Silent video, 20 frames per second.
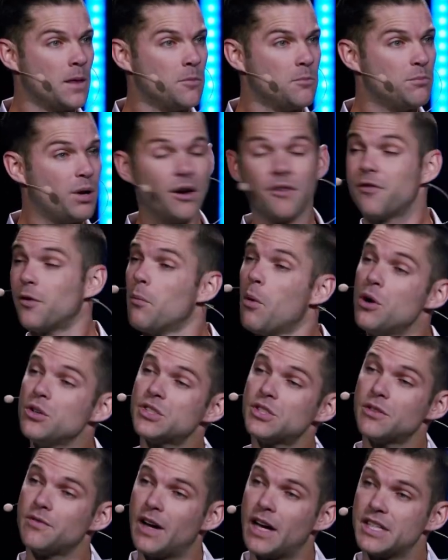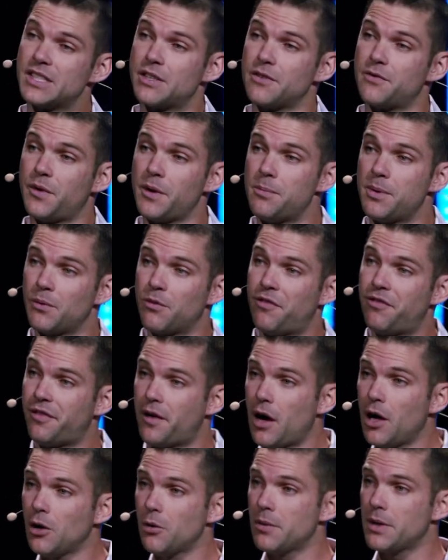But for most of us, if we've been
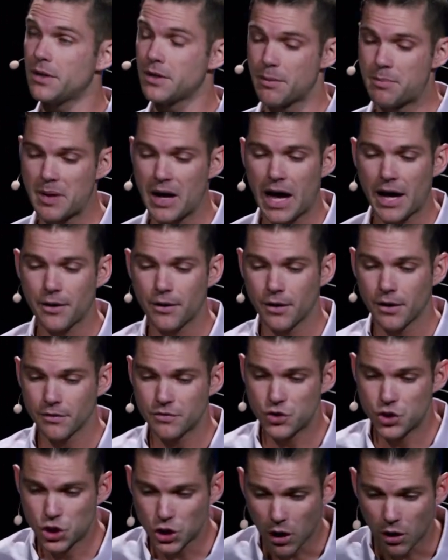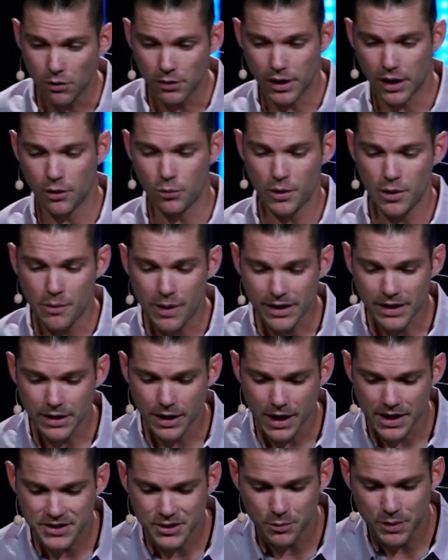following the pattern of Jonah, we
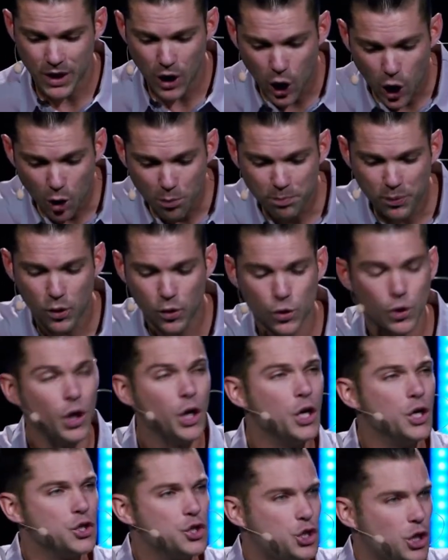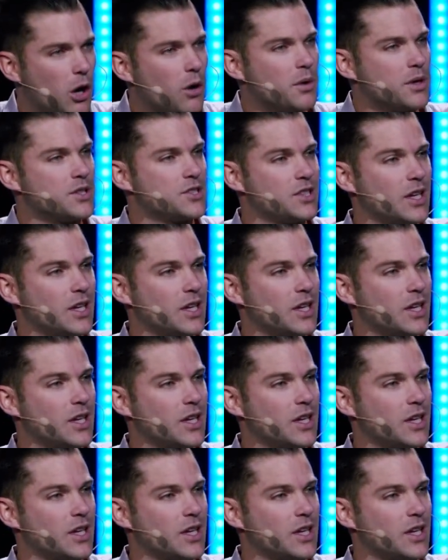recognize that we all pull Jonahs.